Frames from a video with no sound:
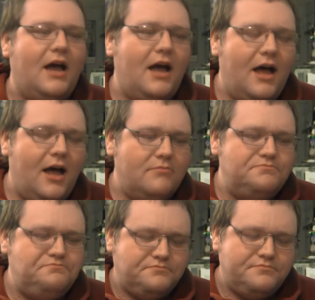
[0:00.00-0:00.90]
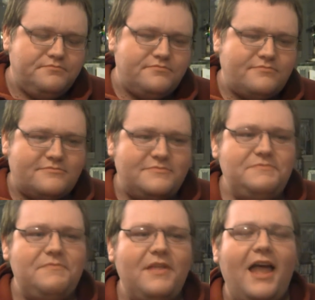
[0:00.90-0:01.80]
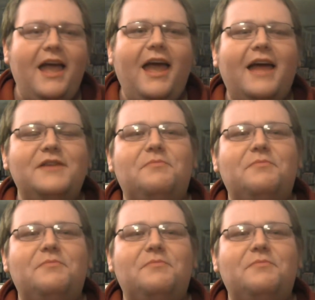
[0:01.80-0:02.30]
Um, and